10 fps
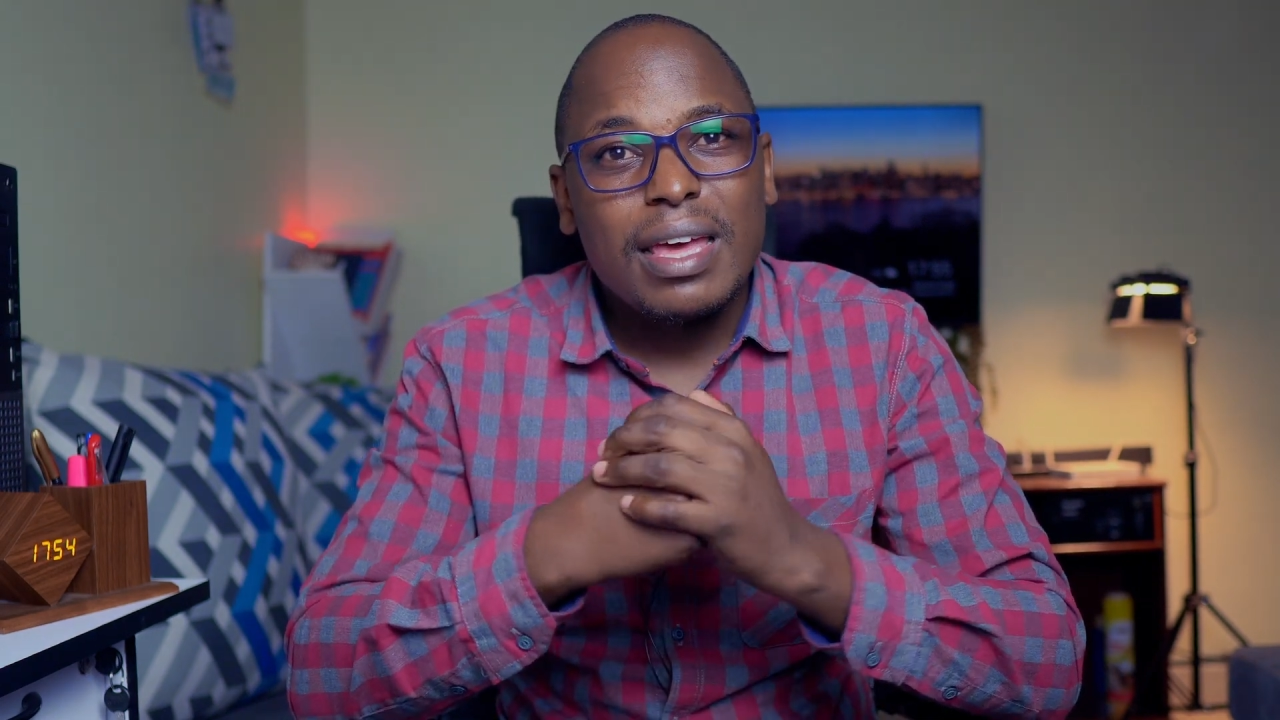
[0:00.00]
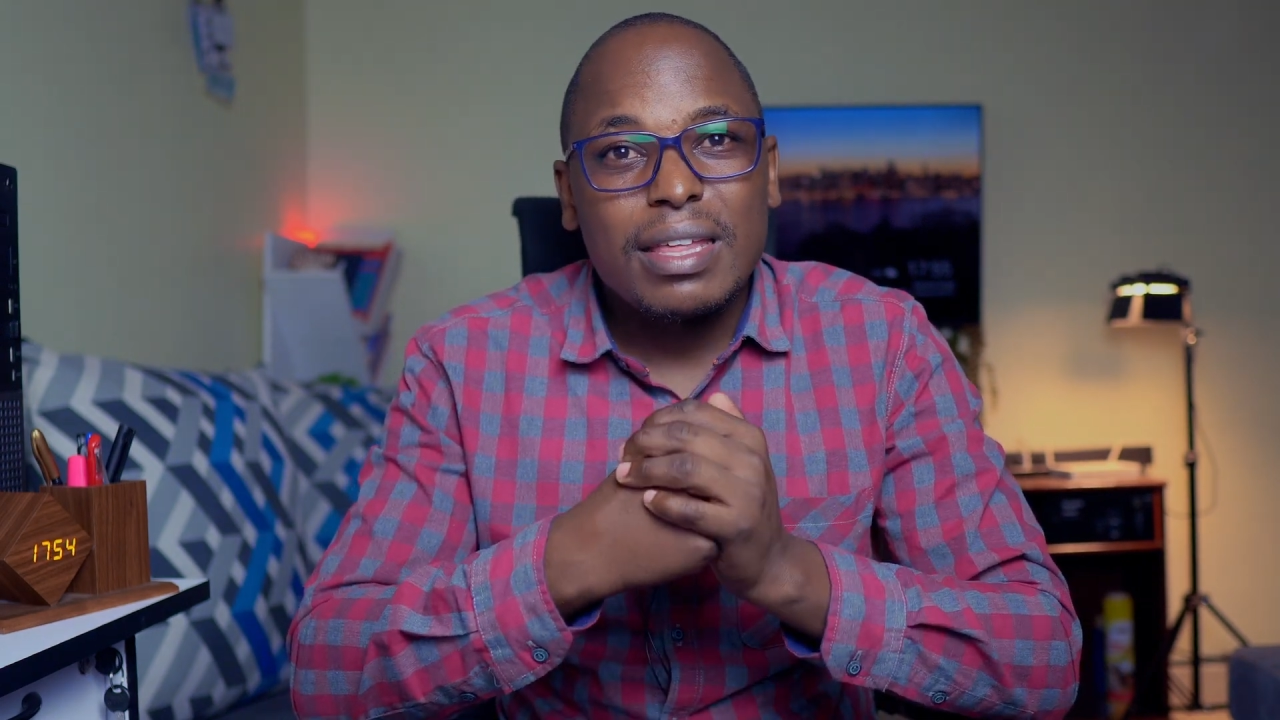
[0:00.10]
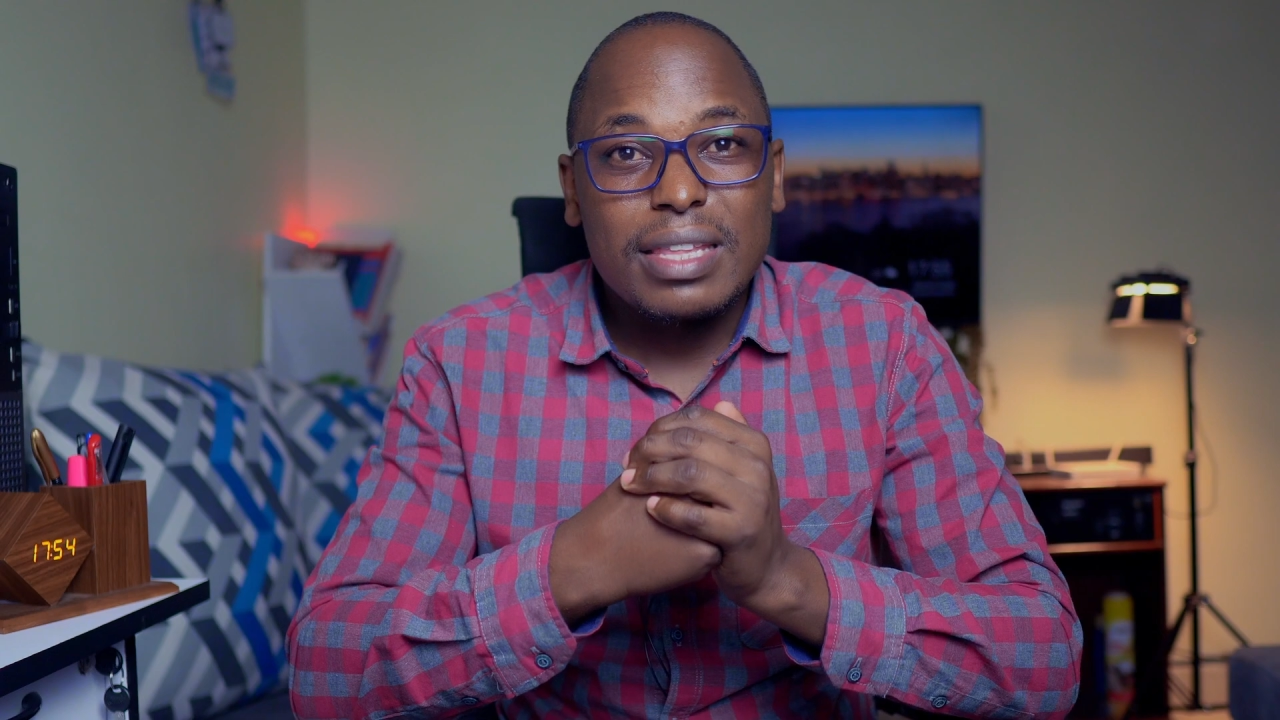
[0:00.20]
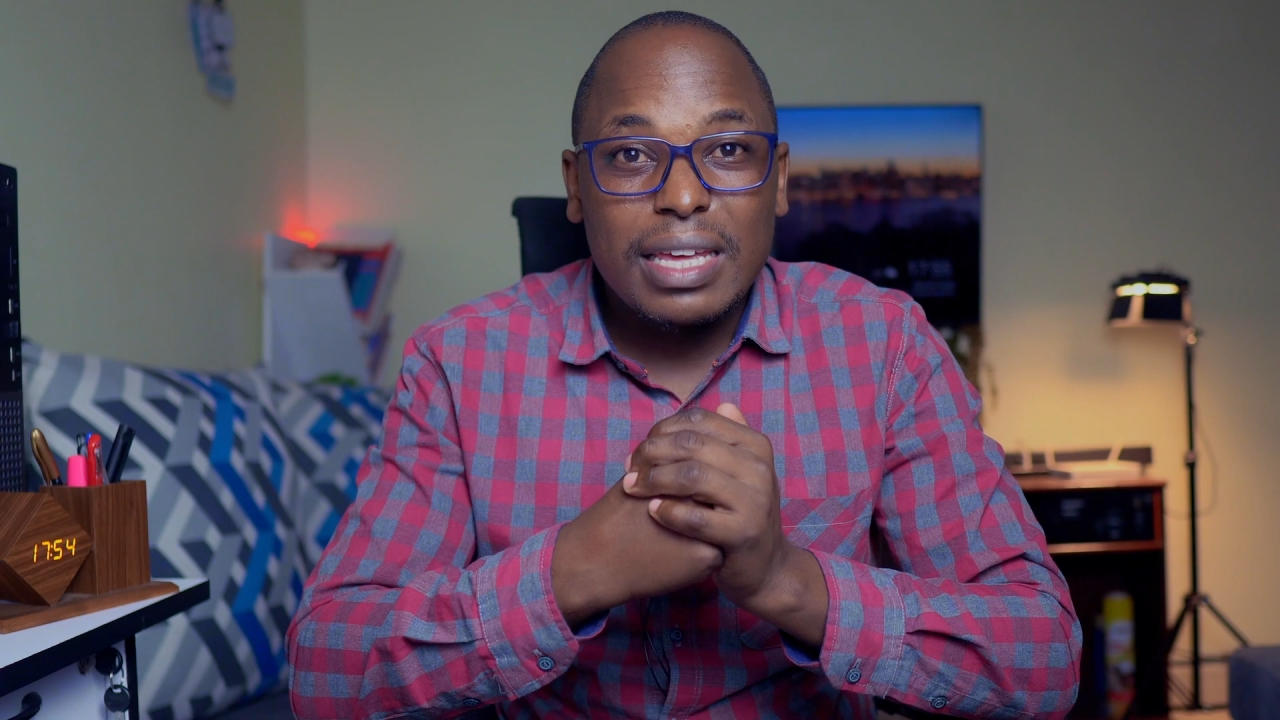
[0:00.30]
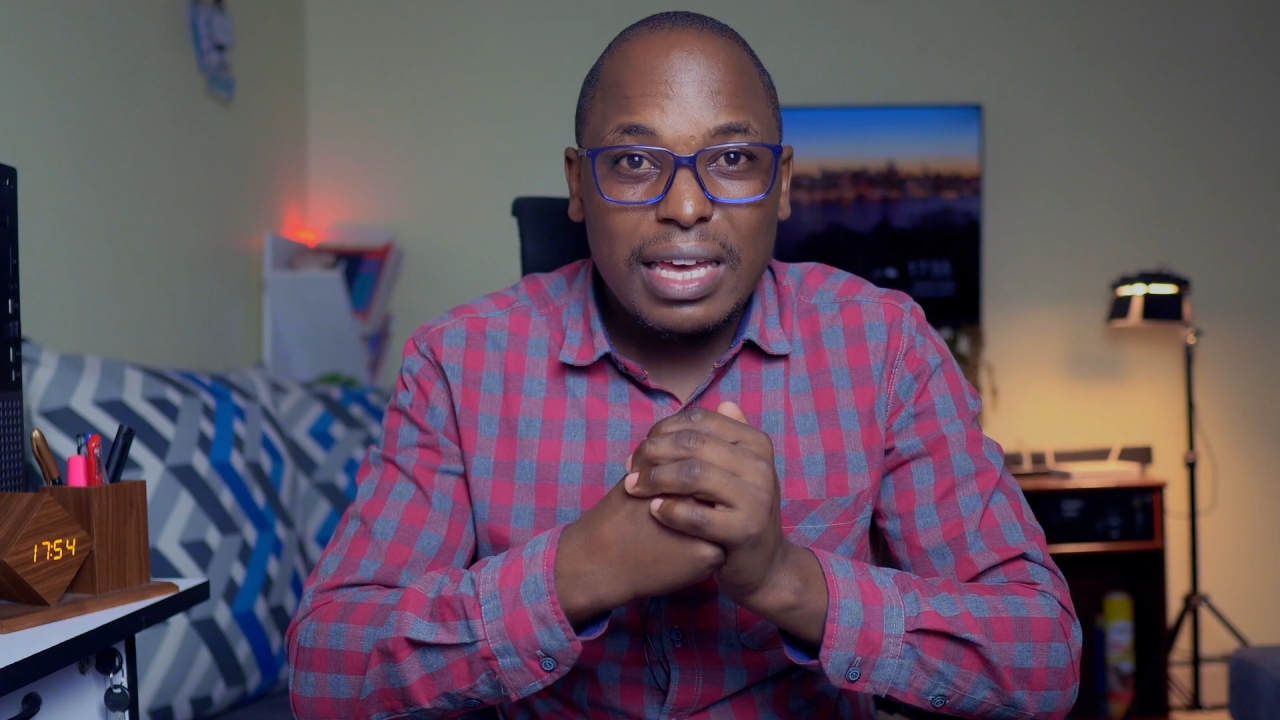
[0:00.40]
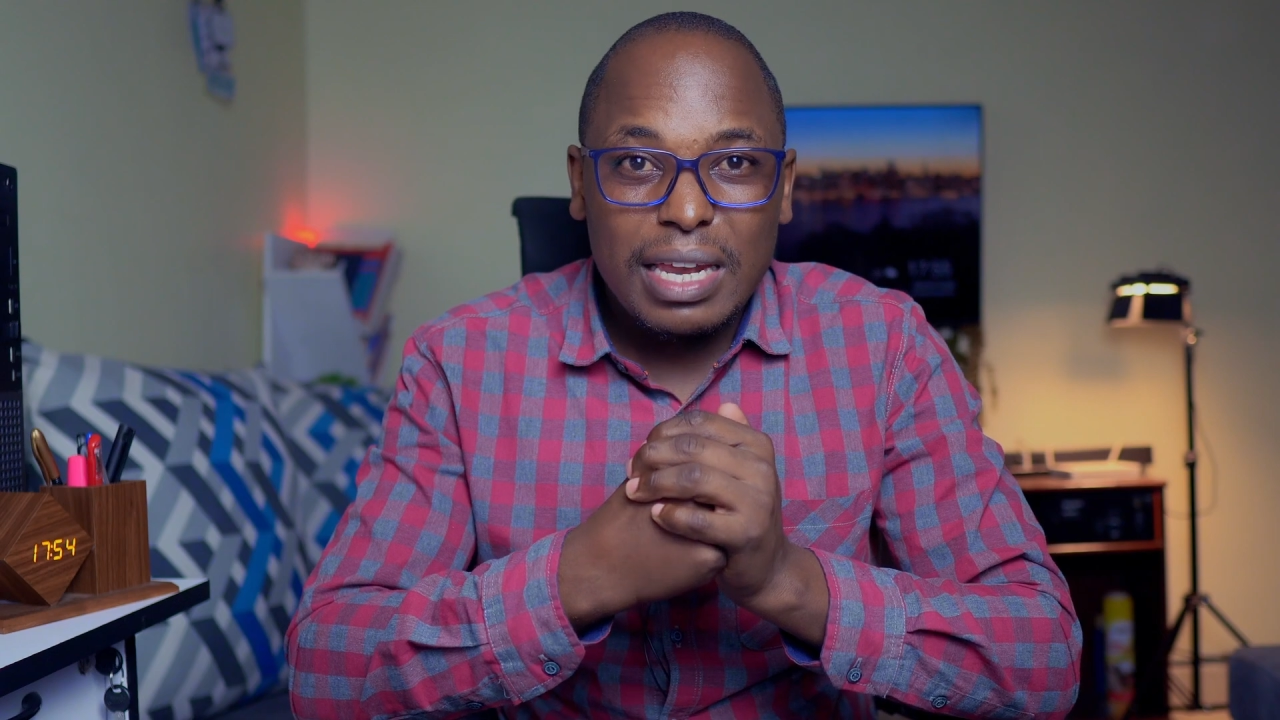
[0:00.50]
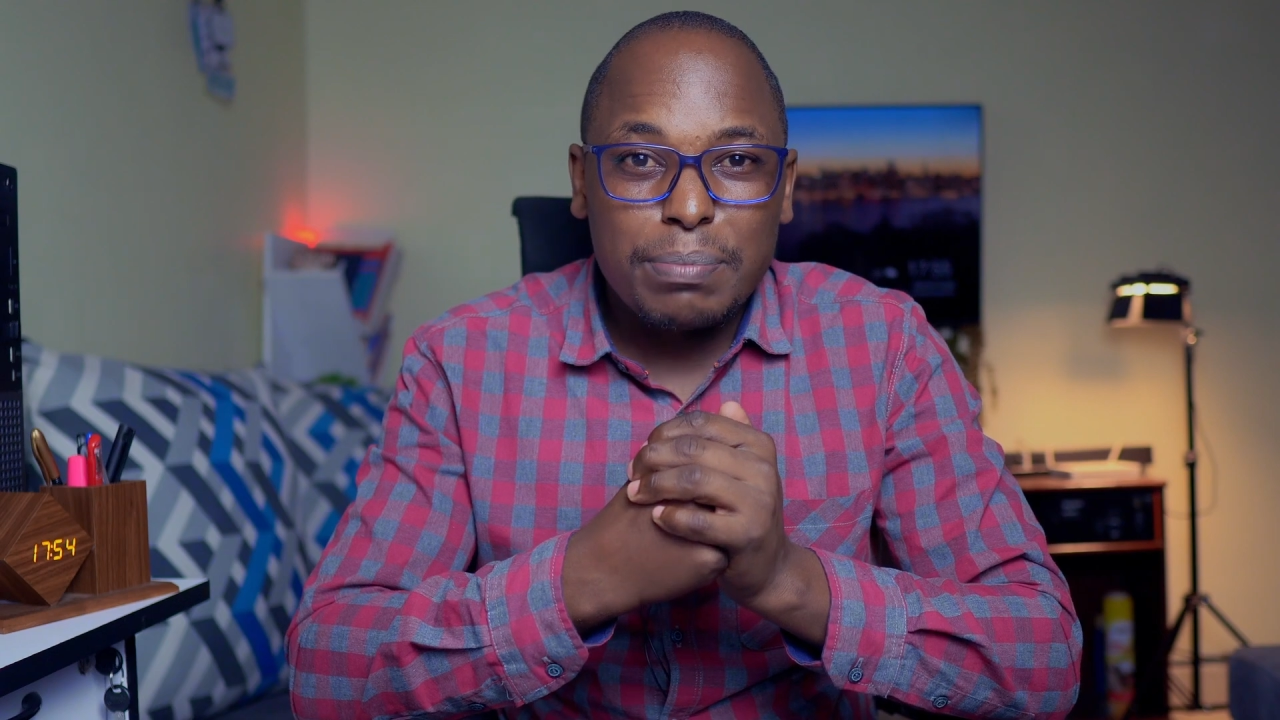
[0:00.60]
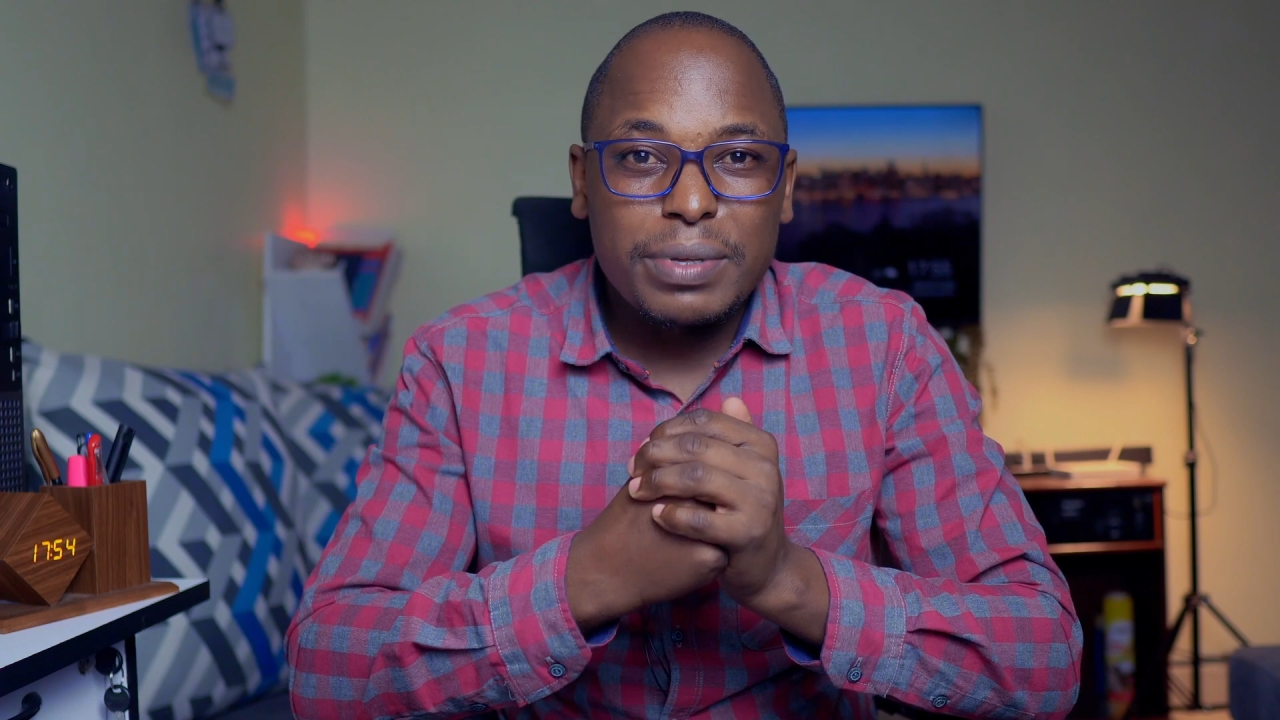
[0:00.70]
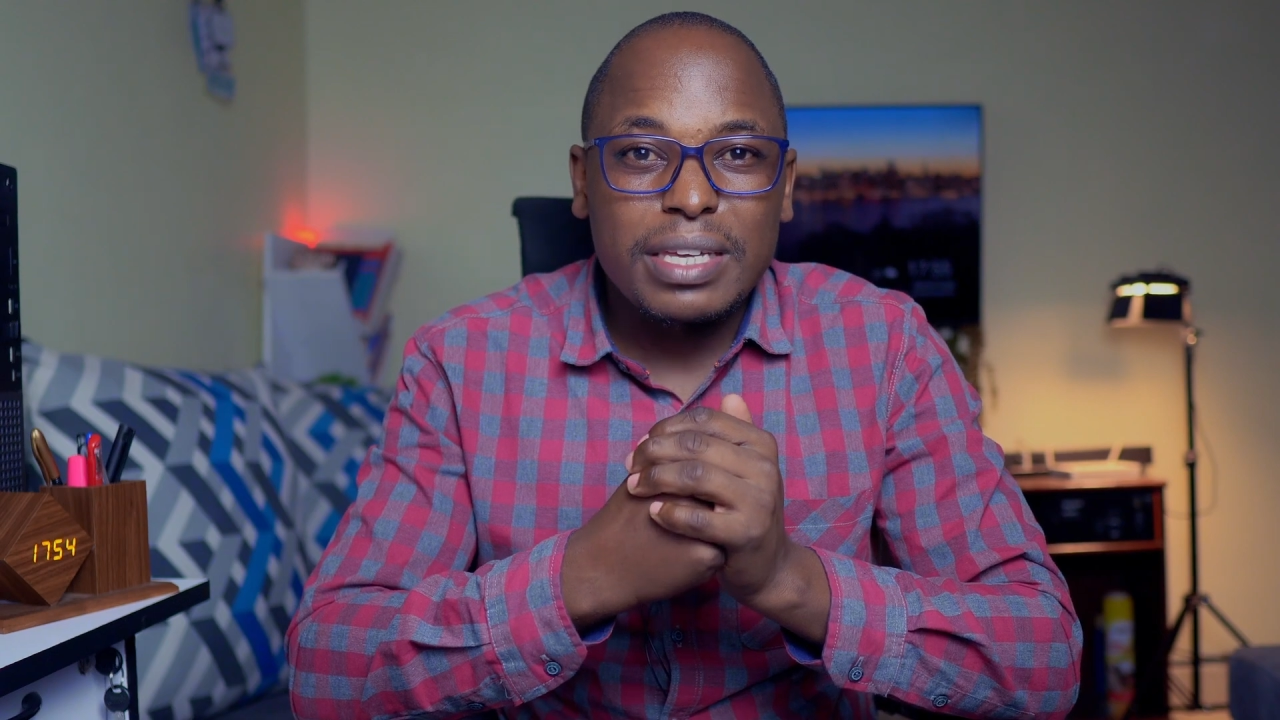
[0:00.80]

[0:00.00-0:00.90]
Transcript: and they help